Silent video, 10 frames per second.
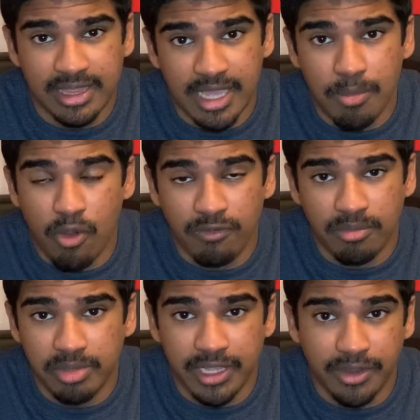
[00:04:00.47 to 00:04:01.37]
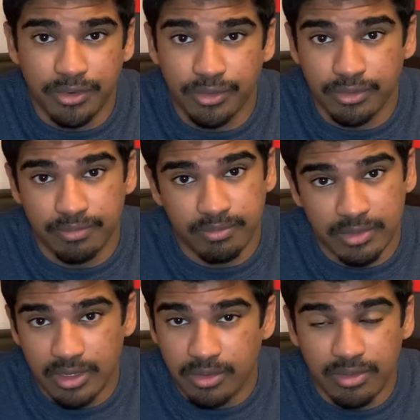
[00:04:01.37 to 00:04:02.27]
them over a player who,
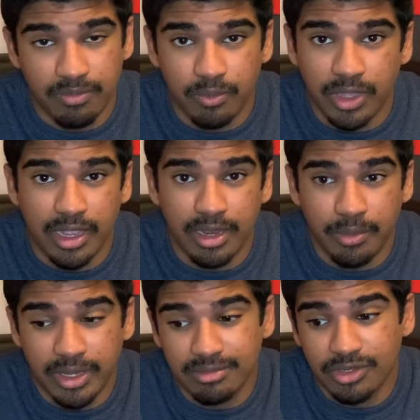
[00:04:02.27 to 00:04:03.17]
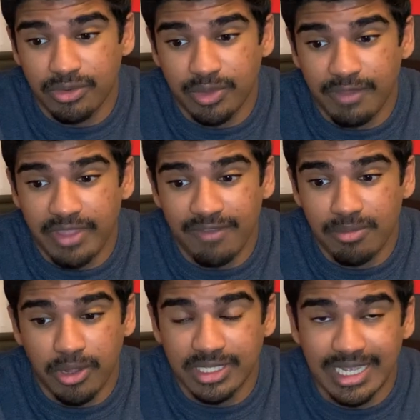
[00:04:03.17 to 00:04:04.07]
when they have the
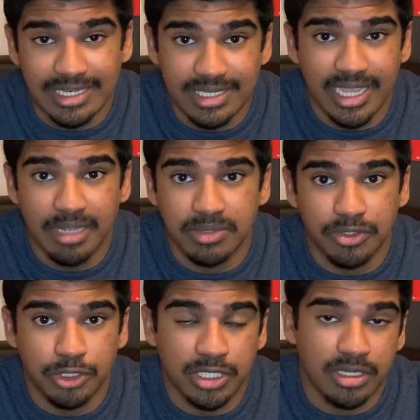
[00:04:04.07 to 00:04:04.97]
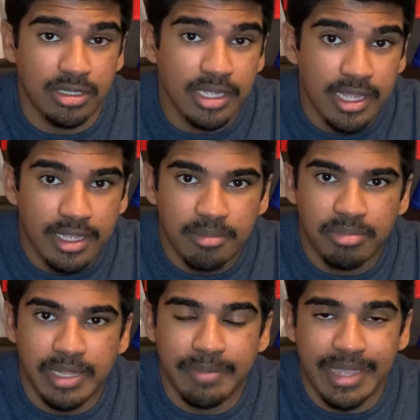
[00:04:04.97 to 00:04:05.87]
ball 10 times, they're just going
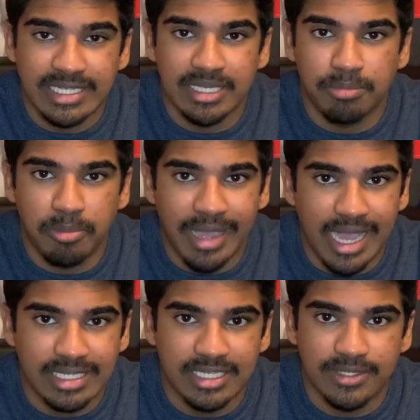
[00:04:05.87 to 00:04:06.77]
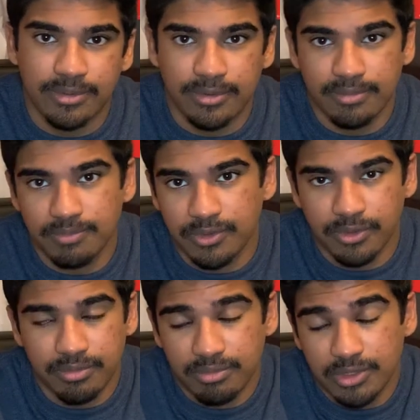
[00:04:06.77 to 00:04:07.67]
to make simple passes or
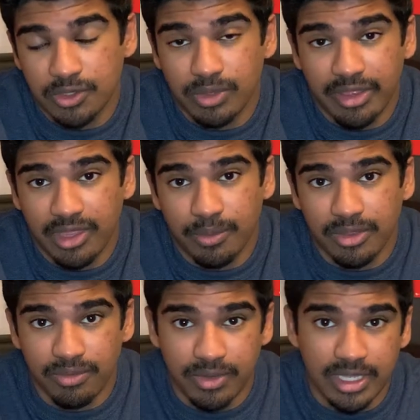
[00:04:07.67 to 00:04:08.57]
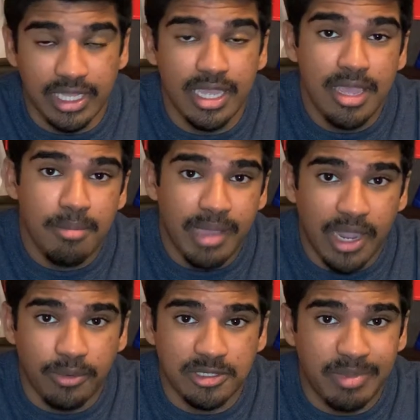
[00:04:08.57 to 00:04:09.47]
do nothing with it, really.
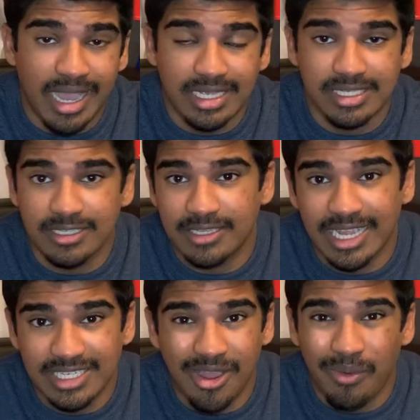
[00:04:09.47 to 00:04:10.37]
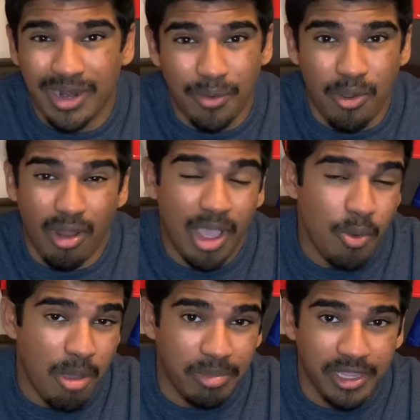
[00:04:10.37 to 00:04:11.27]
Backwards passes. That's not what I want. I
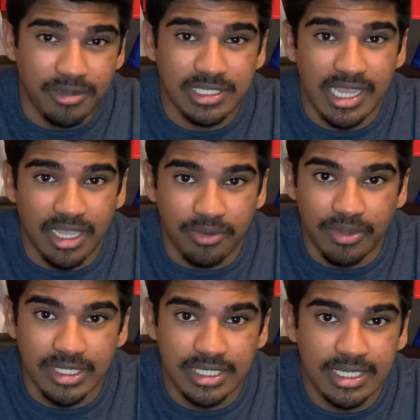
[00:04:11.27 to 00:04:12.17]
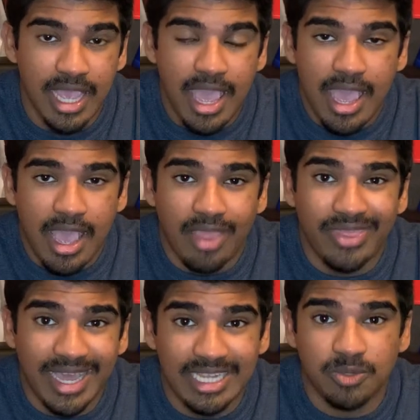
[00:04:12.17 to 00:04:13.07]
want players taking risks. And
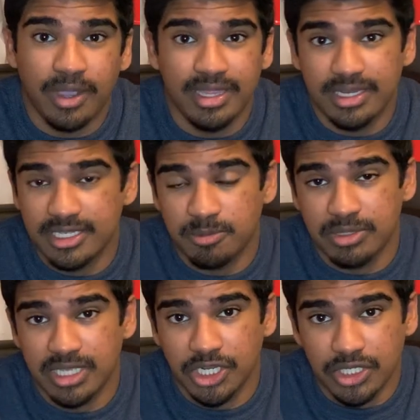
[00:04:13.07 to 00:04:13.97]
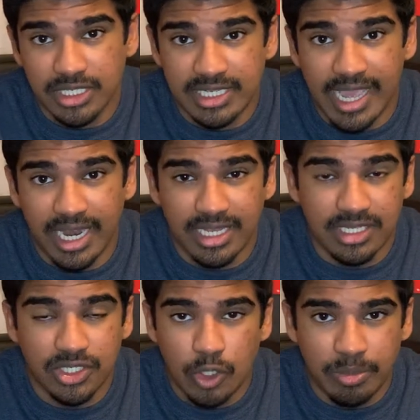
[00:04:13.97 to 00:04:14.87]
that is why the dispossession stat is
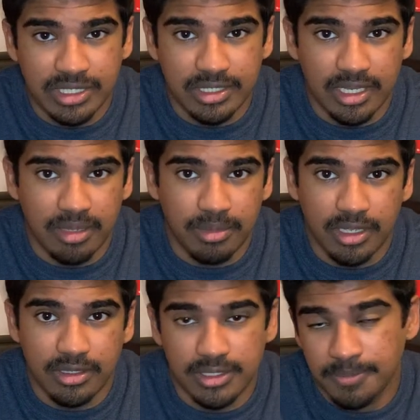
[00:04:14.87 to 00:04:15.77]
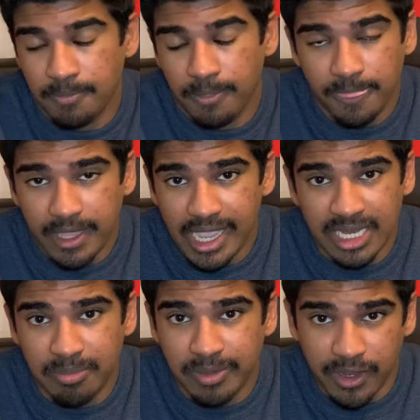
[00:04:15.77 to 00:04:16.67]
so misleading, because
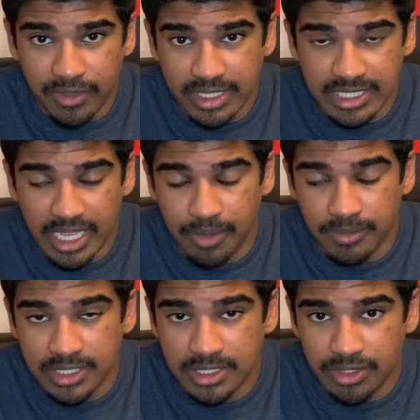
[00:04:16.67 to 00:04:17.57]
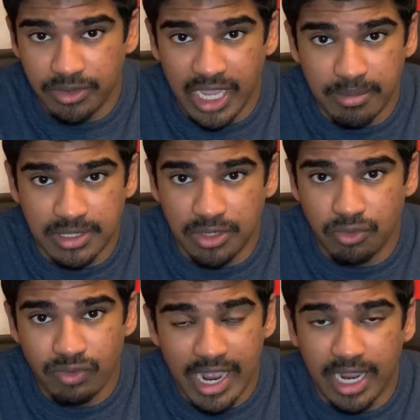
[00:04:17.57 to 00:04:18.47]
any player that's taking risks in their game is going to
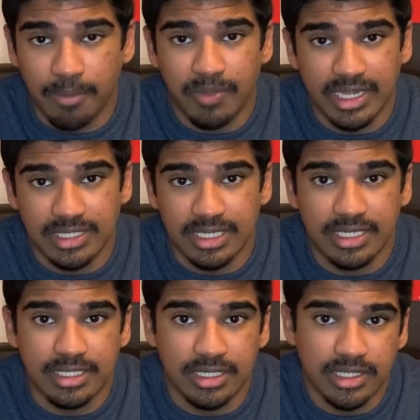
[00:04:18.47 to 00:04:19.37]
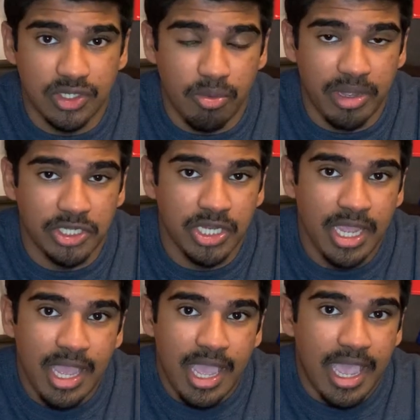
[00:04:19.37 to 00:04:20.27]
rack up that statistic so much,
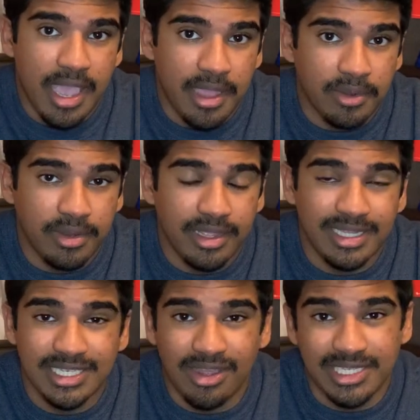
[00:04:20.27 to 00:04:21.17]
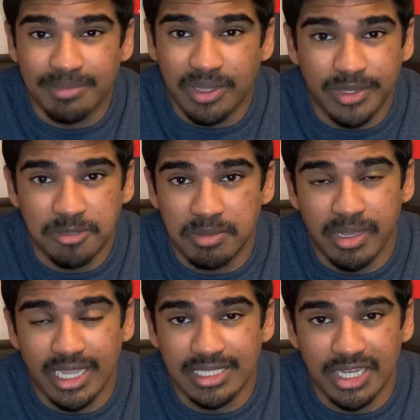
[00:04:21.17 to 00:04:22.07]
and it's not something we should be paying
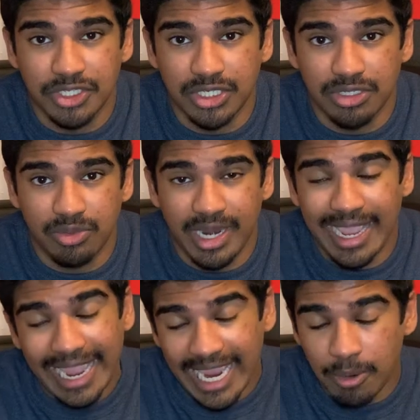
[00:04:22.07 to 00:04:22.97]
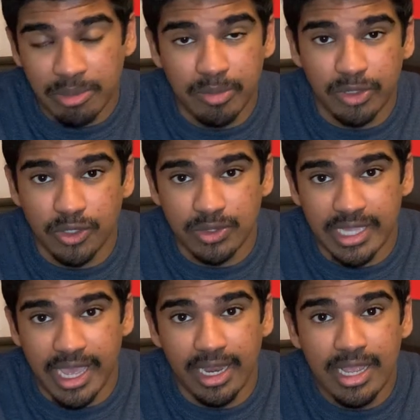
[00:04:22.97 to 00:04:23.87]
attention to. And I hate when people use
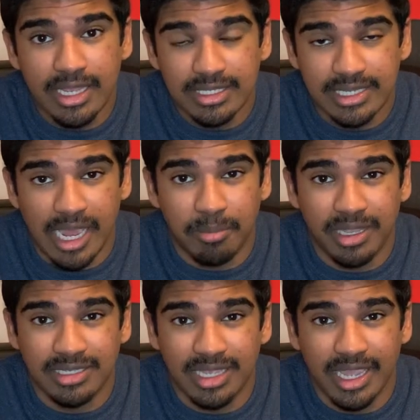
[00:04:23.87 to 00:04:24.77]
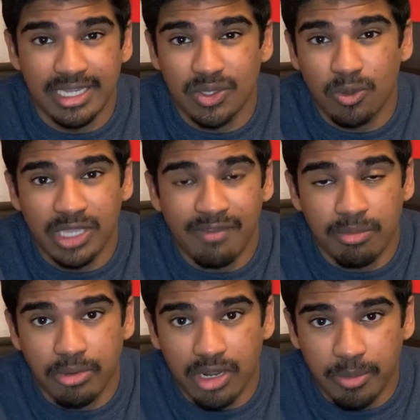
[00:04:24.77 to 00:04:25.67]
that stat because it's only ever
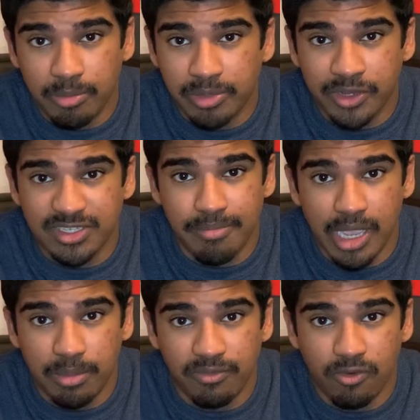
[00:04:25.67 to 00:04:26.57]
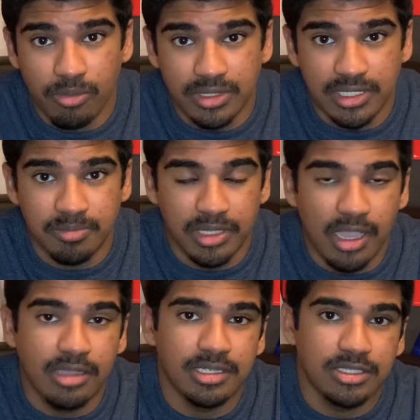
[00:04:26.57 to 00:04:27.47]
brought up when players have bad performances,
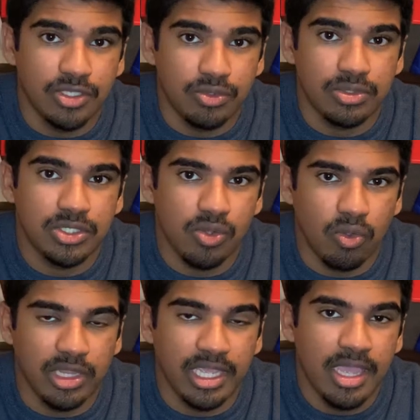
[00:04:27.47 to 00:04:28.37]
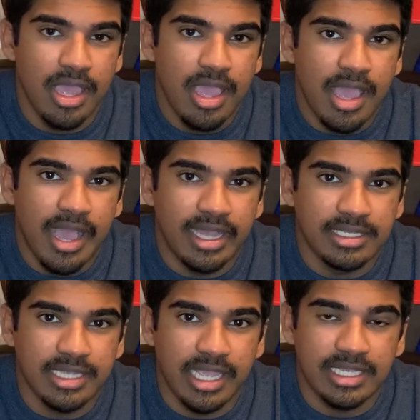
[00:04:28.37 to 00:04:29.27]
because it's used solely
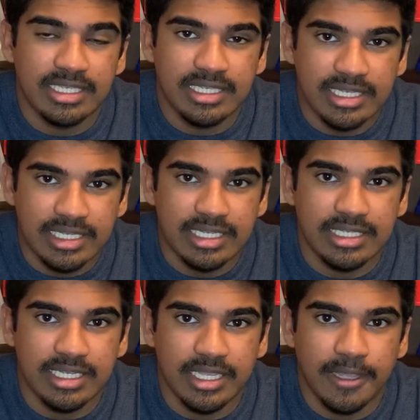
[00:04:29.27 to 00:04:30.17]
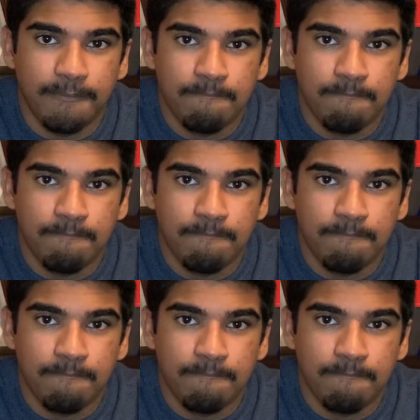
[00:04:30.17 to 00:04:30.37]
as a statistic